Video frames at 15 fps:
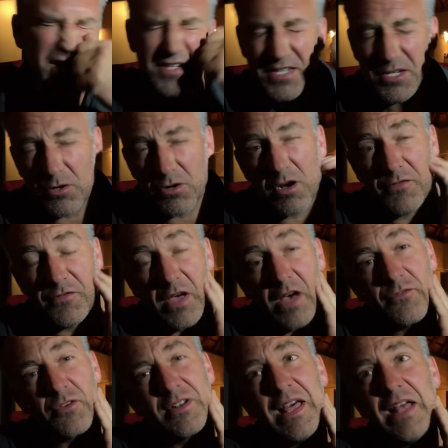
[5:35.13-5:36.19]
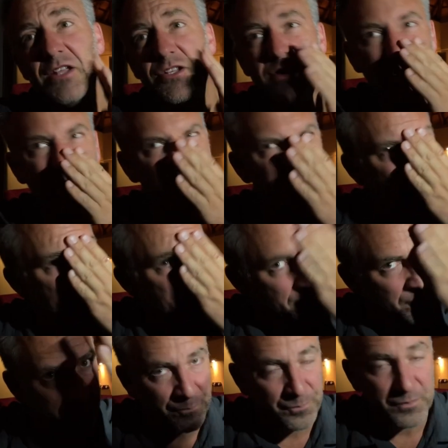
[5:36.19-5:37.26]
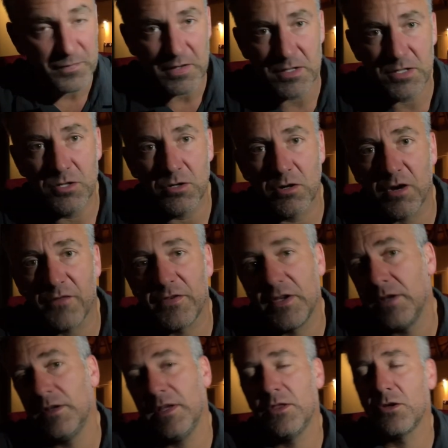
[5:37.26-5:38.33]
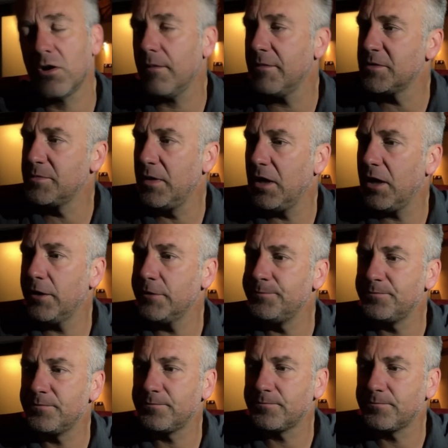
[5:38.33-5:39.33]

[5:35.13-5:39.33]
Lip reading: Tea or coffee? I've got an allergy. Tea or coffee in the comments below.